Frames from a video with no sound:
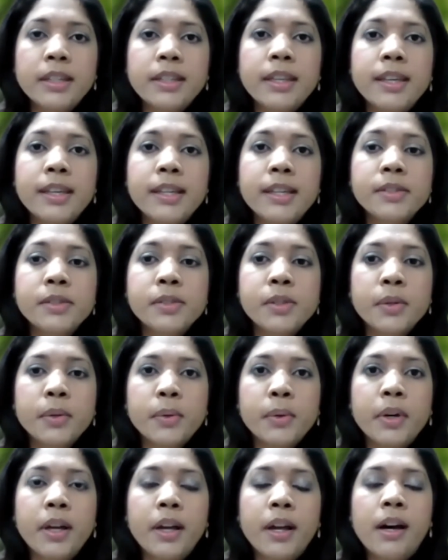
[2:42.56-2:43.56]
Okay,
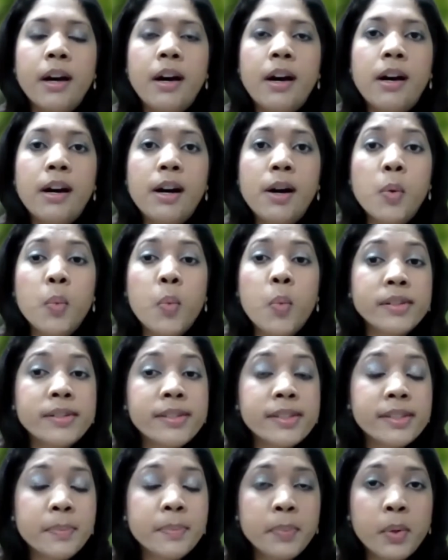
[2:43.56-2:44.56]
so
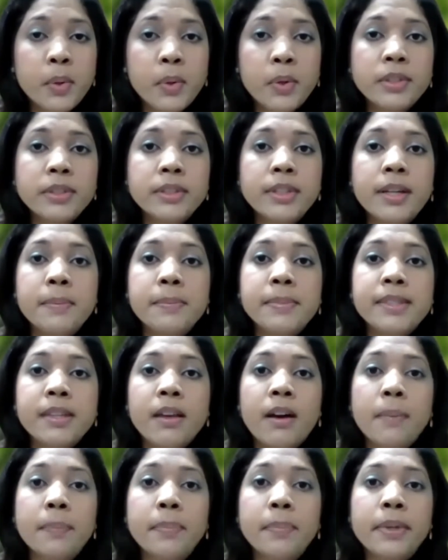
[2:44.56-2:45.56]
once the poll comes
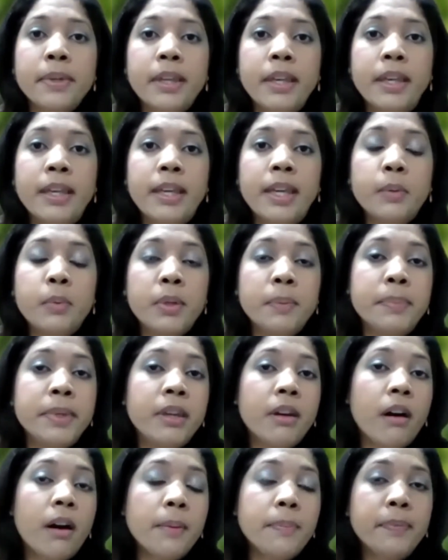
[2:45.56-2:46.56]
up, it will
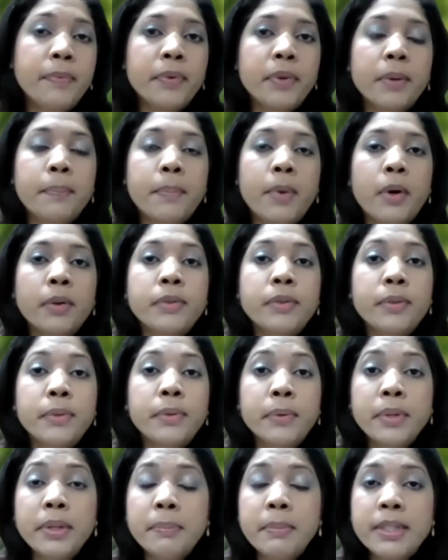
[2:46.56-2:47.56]
be up for about
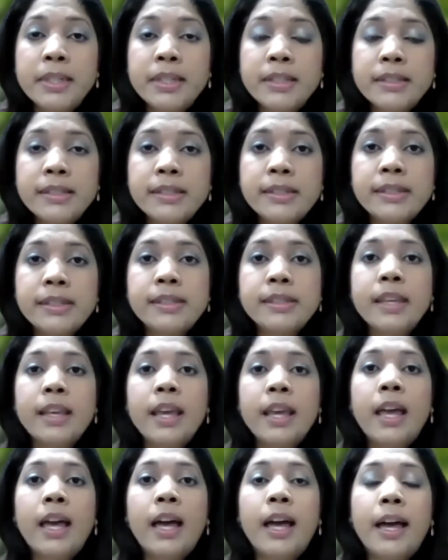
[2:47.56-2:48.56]
3 minutes,
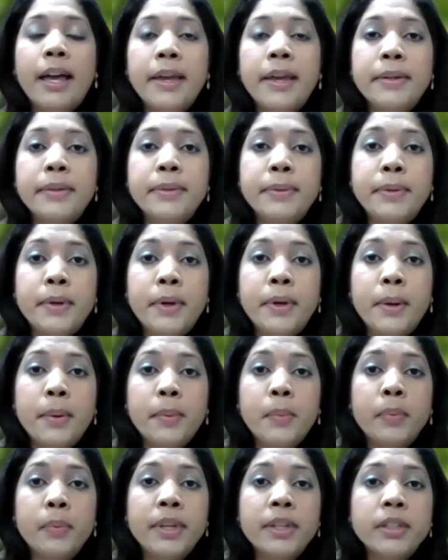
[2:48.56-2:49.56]
and
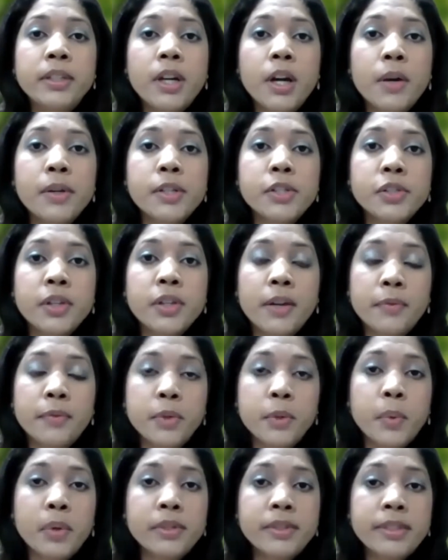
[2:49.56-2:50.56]
we encourage
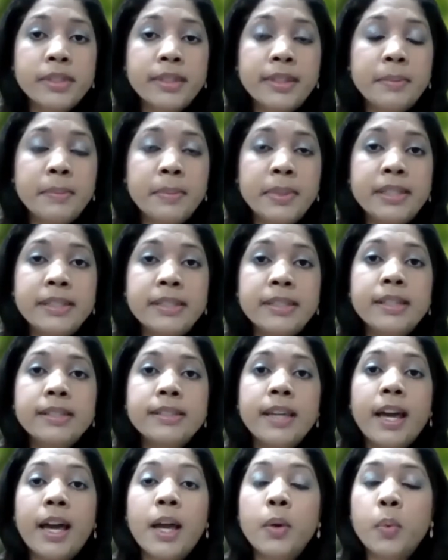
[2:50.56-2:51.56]
everyone to complete
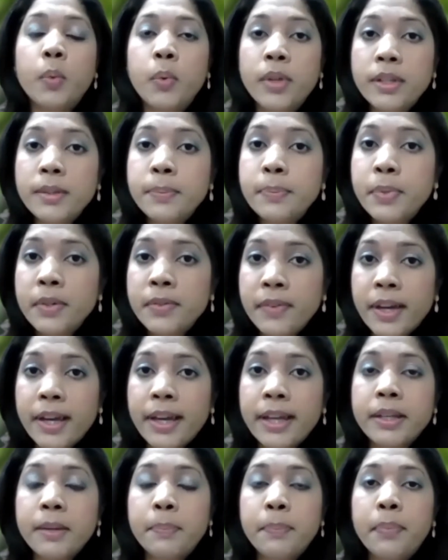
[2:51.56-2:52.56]
it. I will
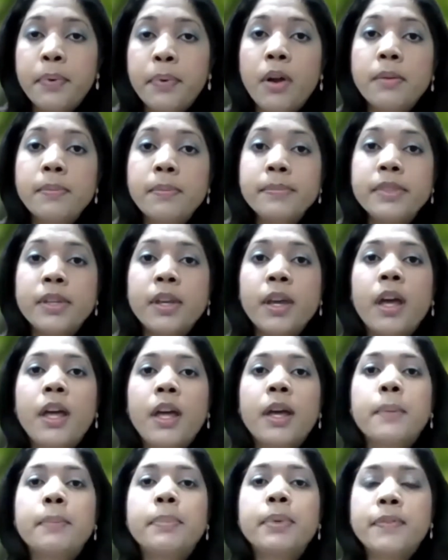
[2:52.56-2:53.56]
provide a prompt
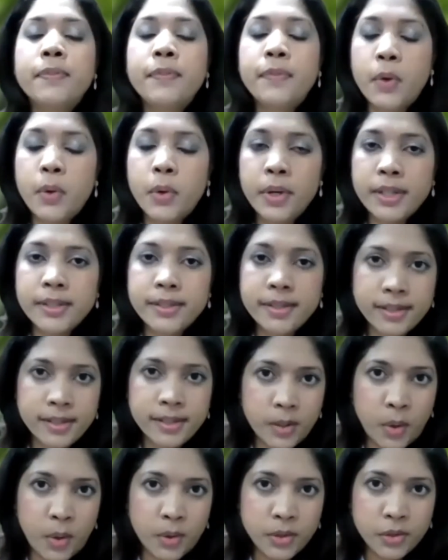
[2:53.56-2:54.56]
before it
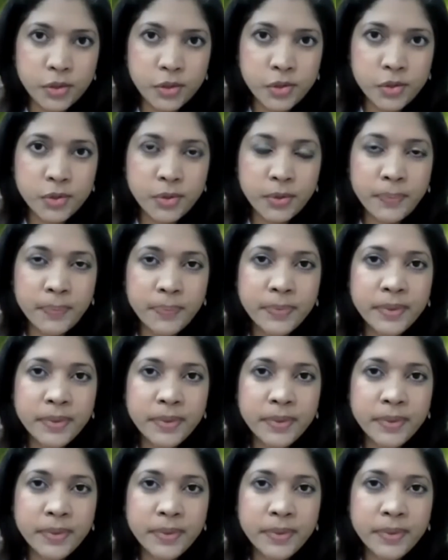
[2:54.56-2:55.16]
is launched.